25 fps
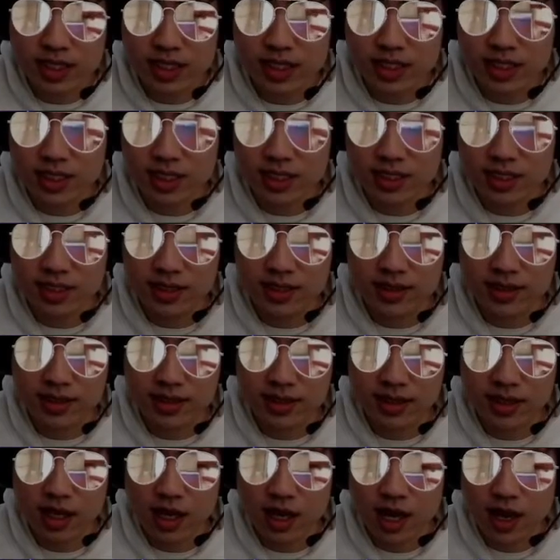20
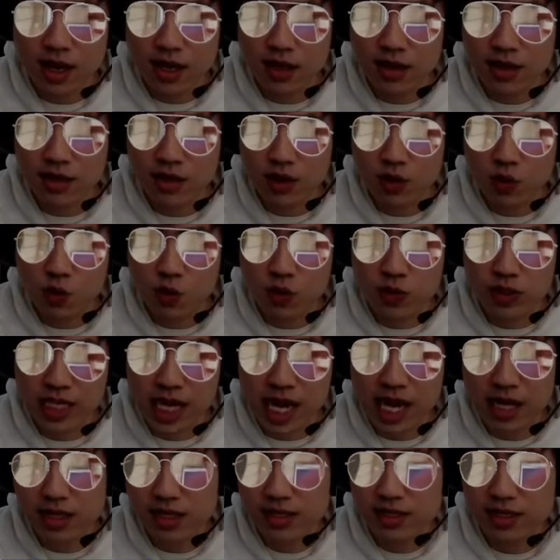is the
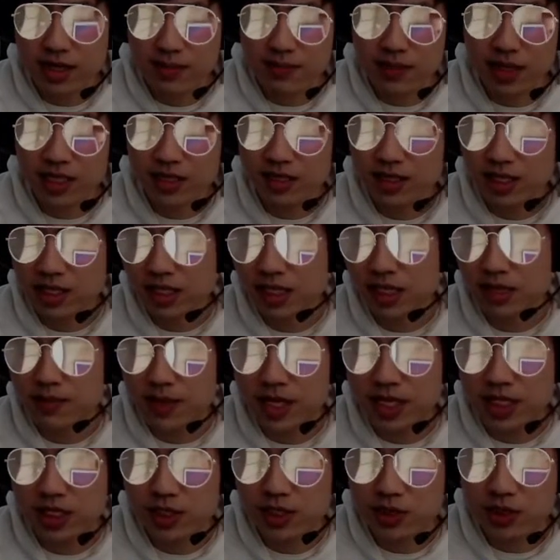talent that basically
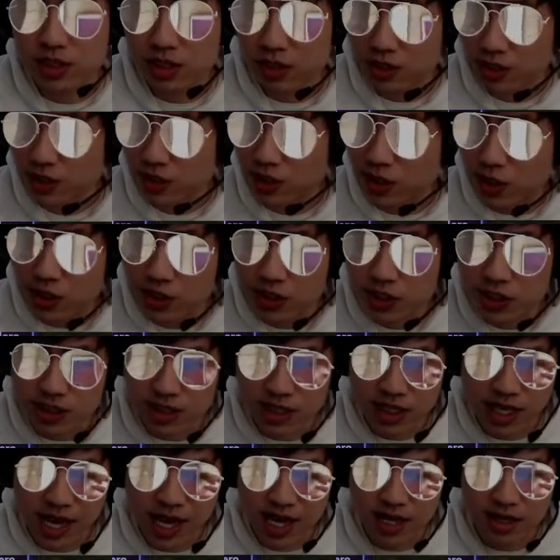makes you into
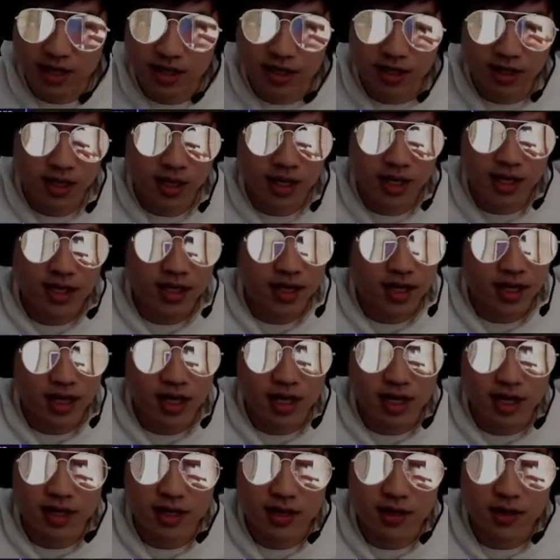Sergeant Anna.
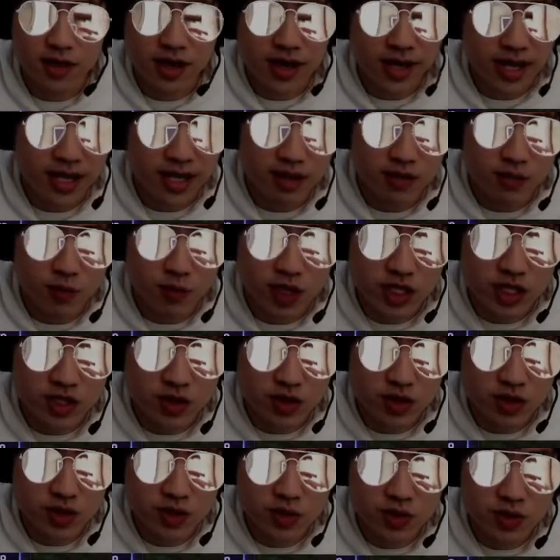When you
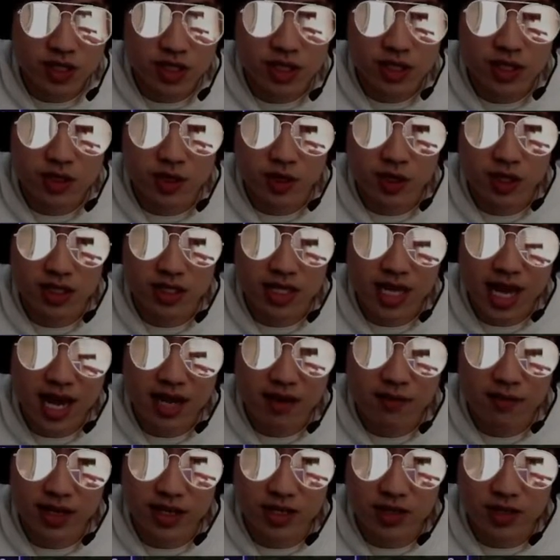use it, your
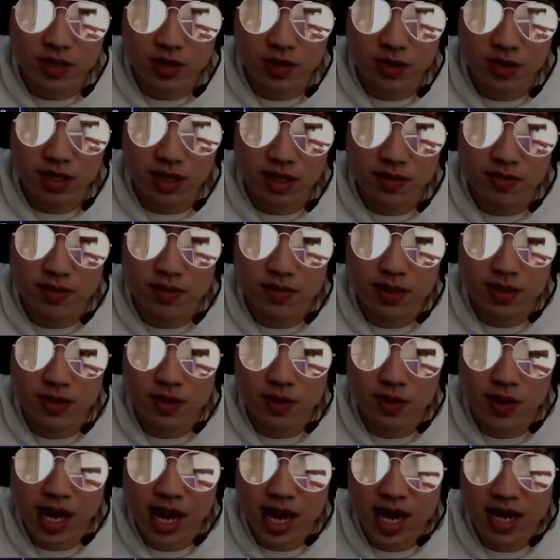attack range goes up.
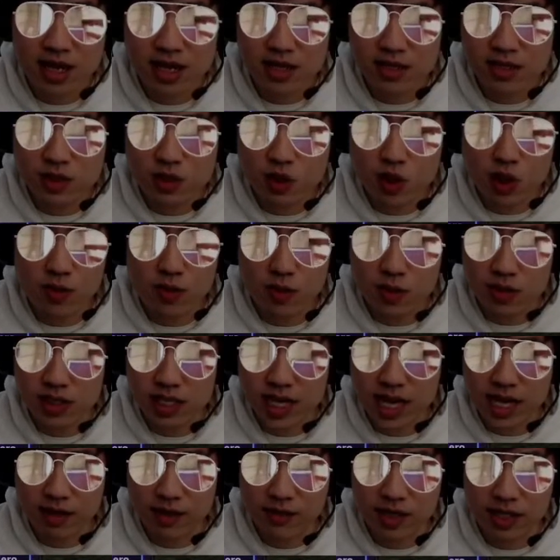So Anna's normal
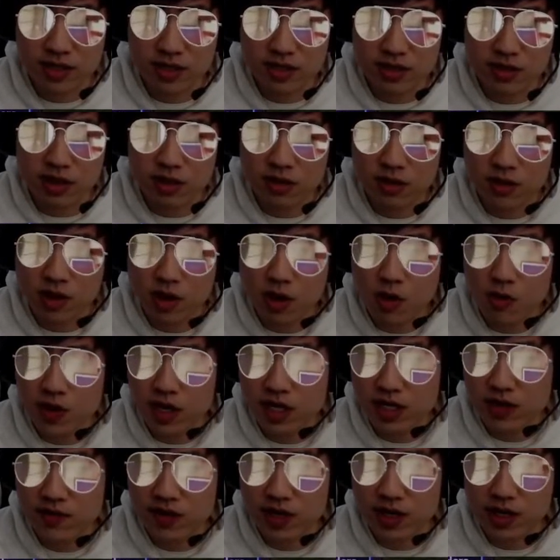attack range is
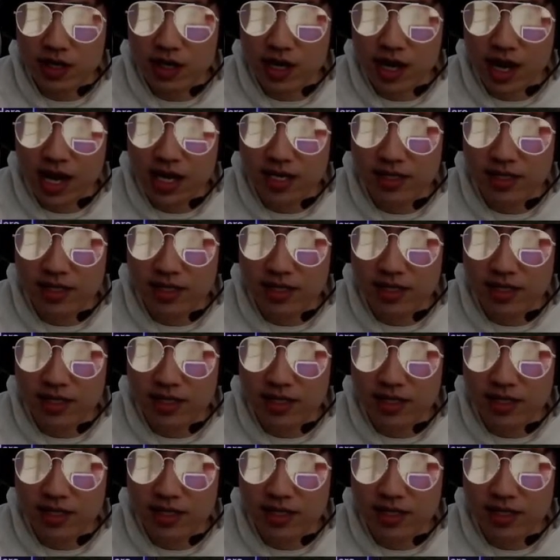already very high.